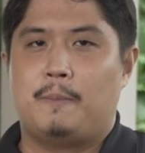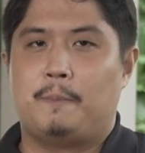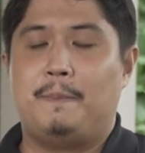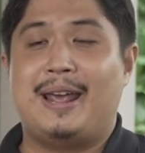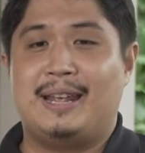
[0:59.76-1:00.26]

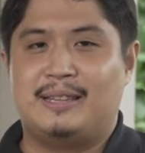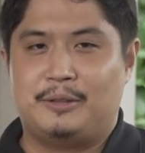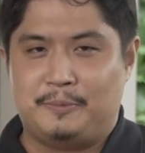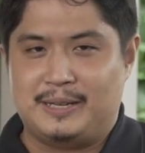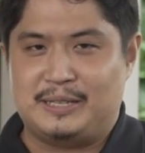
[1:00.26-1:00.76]
made to
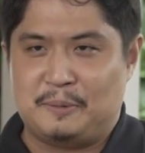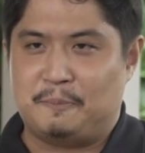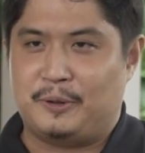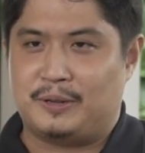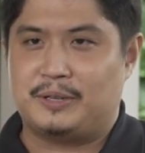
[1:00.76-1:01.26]
be
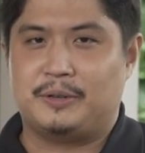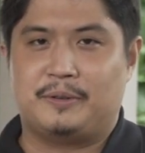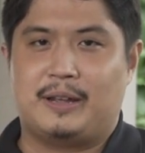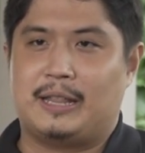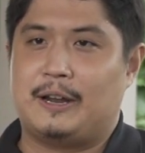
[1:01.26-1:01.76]
simple so
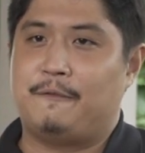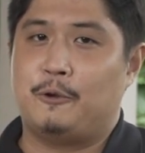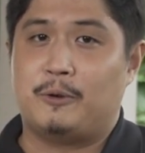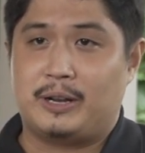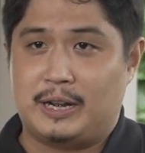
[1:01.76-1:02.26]
that
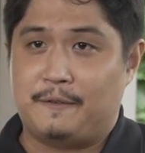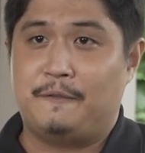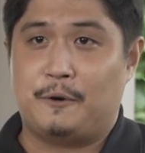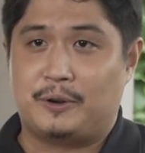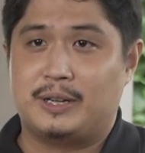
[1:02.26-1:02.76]
everyone can
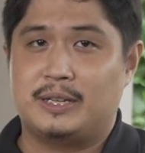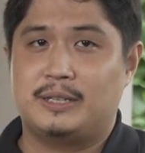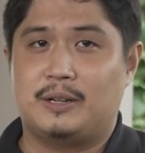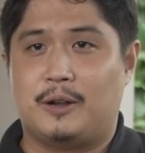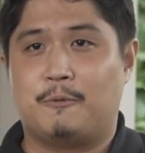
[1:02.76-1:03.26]
focus
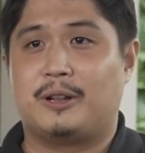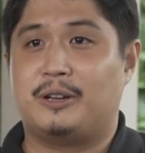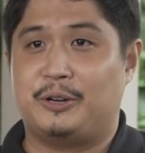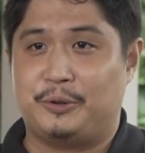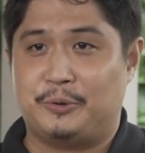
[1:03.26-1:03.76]
on what they're